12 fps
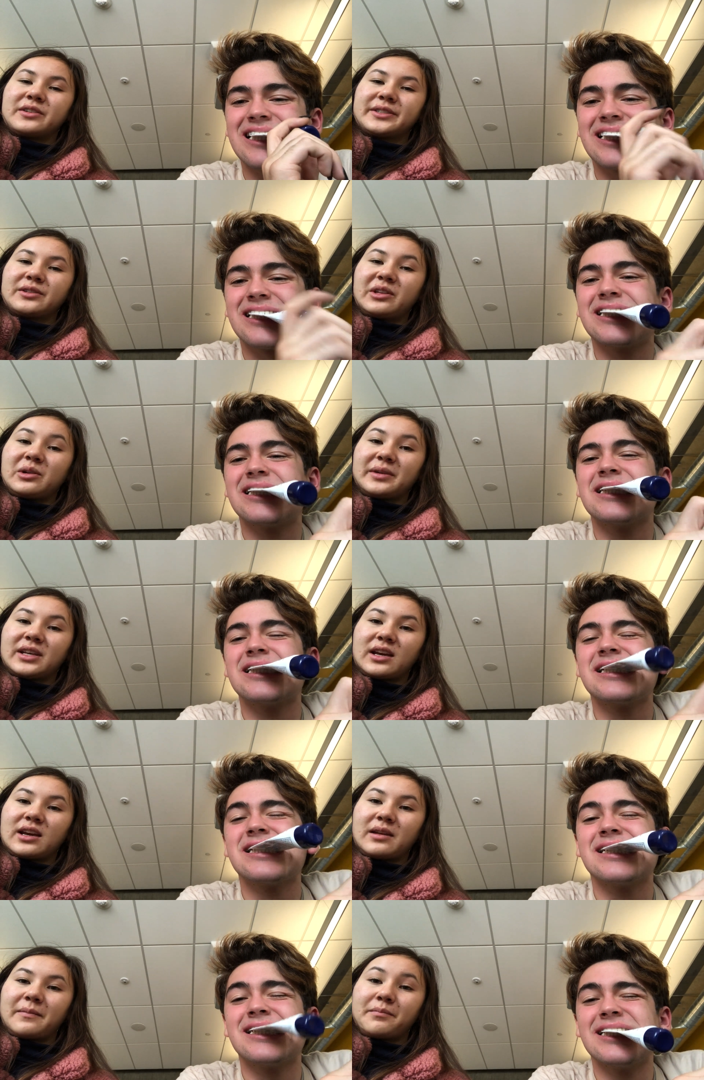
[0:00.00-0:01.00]
Speaker 1: are also a little bit
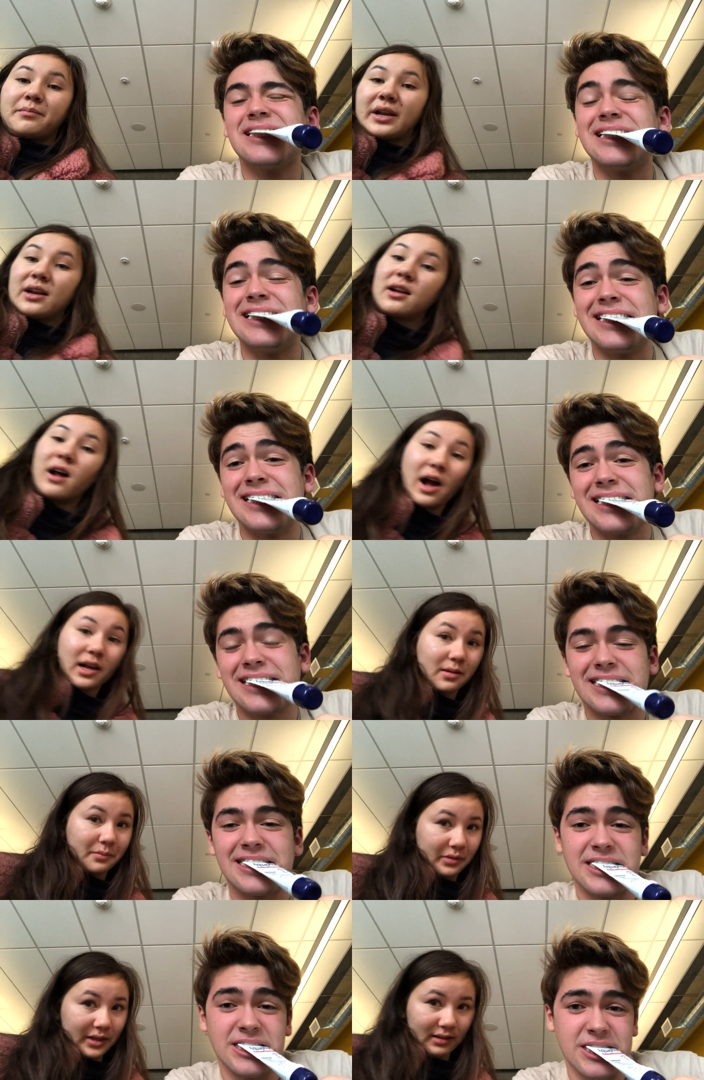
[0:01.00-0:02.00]
gay, but not
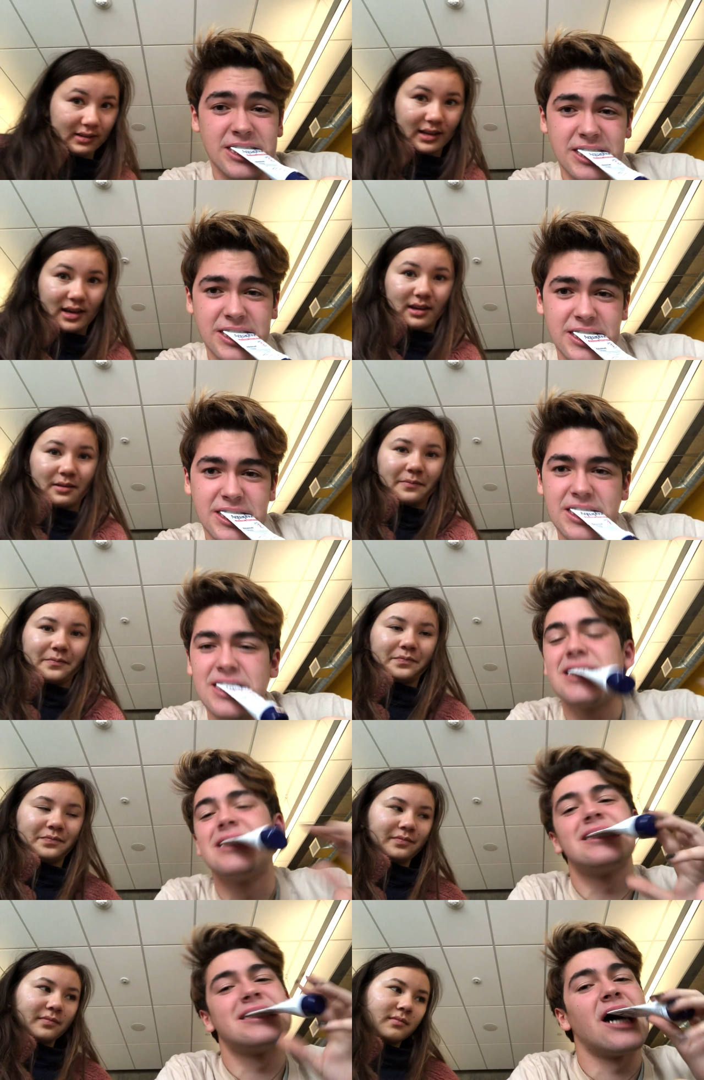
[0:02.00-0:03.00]
completely gay.
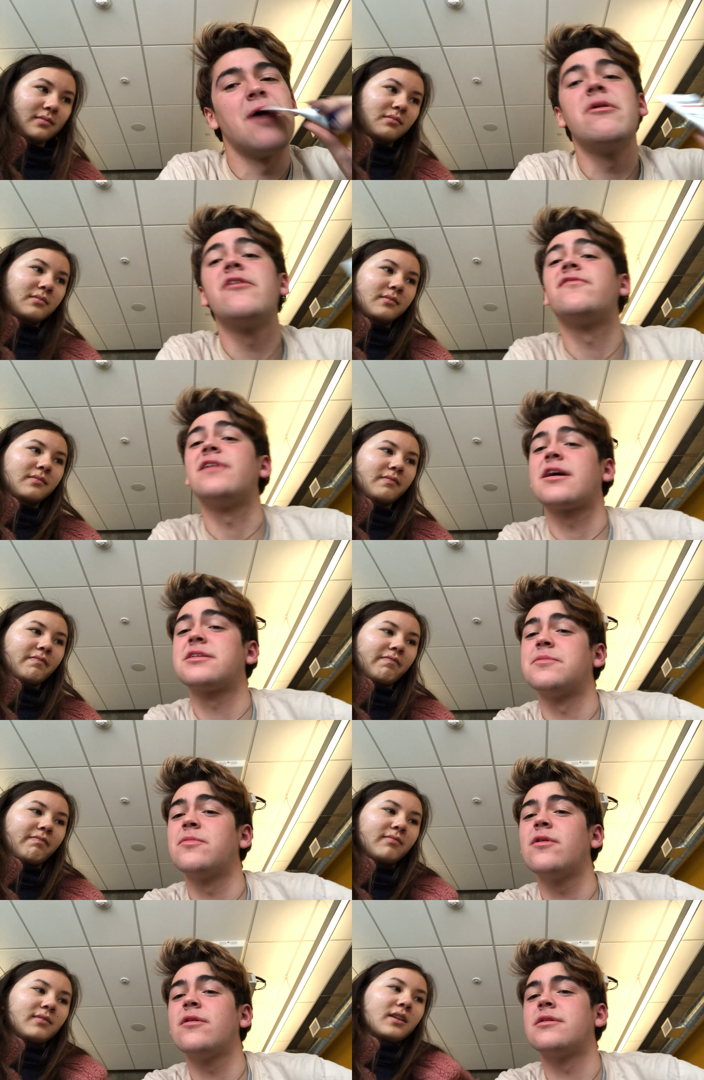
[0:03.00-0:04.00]
Speaker 2: Homo
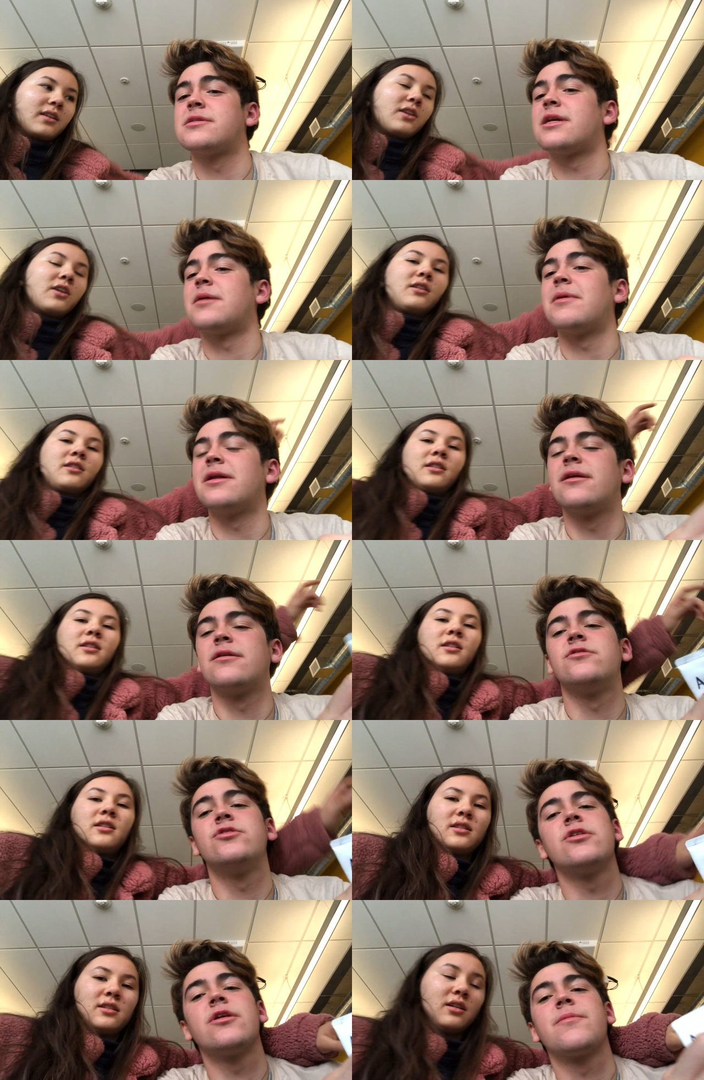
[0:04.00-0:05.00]
flexible is now my niche.
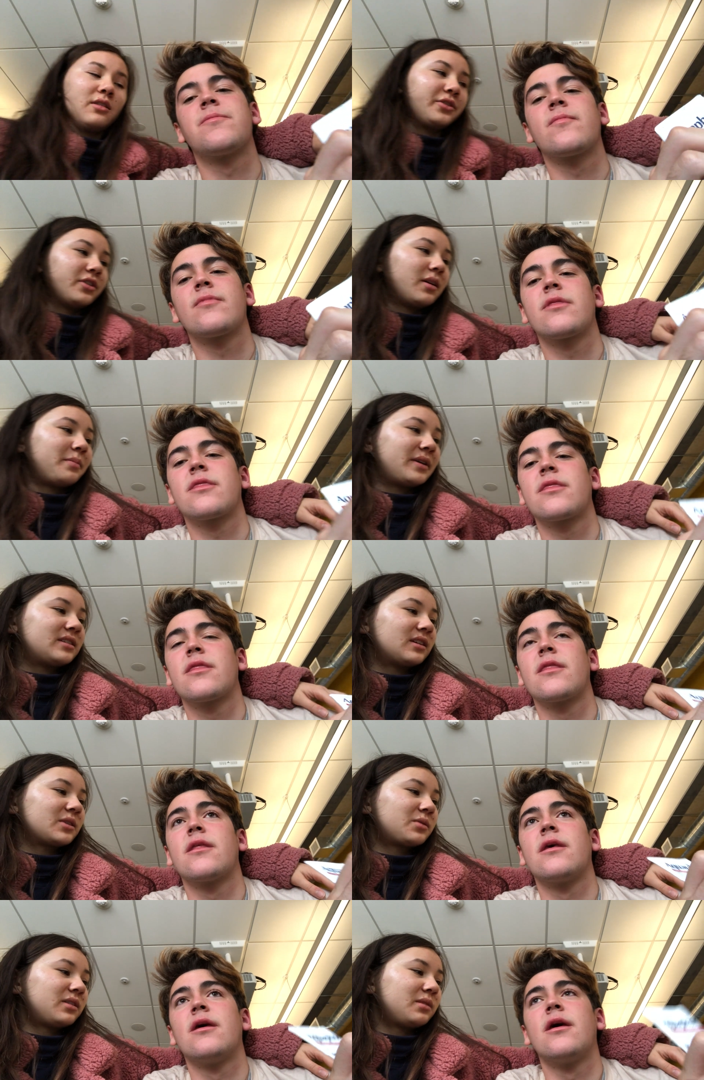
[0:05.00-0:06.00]
Speaker 1: Oh, you're not
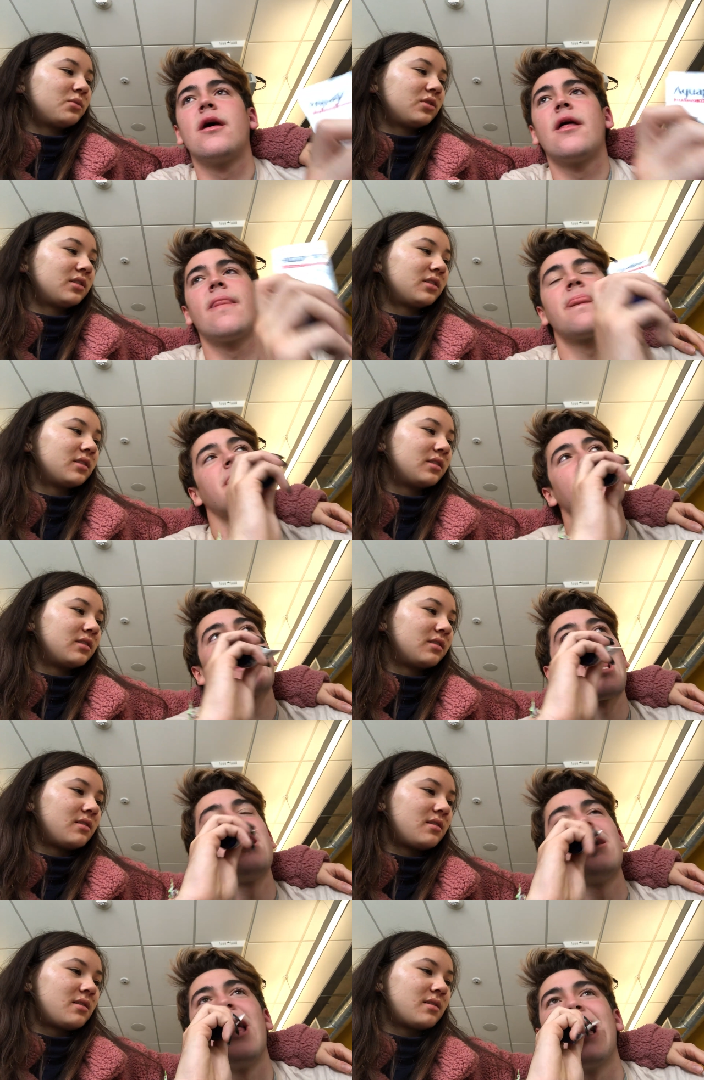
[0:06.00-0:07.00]
bisexual anymore?
Speaker 2: Mm, I
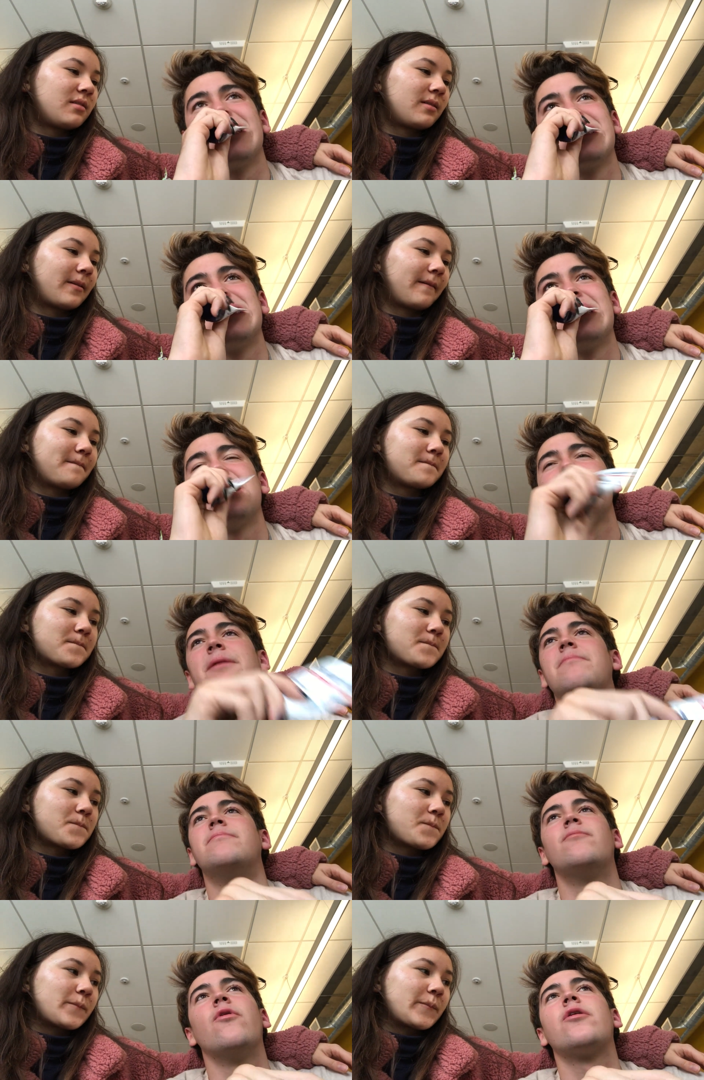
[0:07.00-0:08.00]
don't know. I think I'm
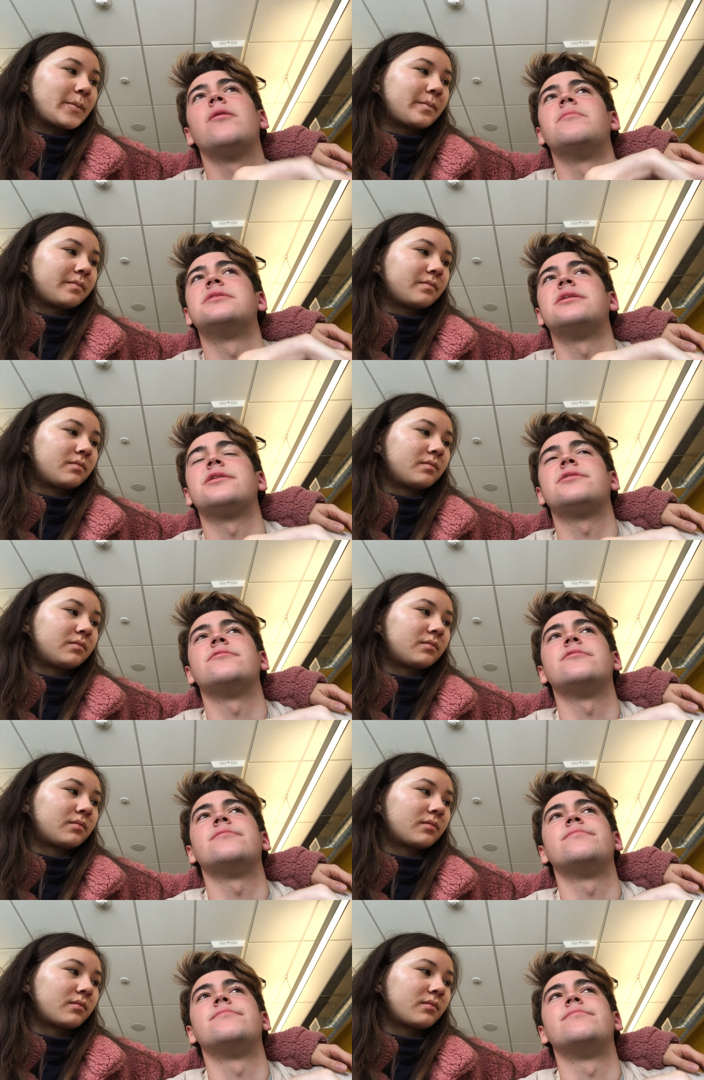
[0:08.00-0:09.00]
more
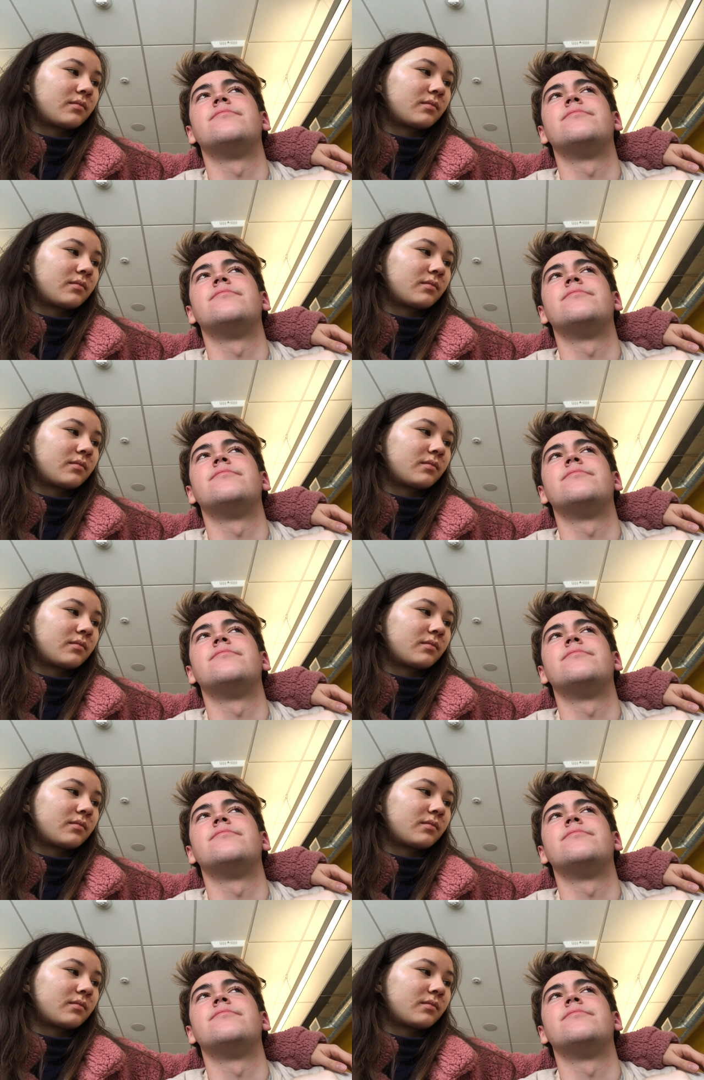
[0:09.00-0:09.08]
homosexual,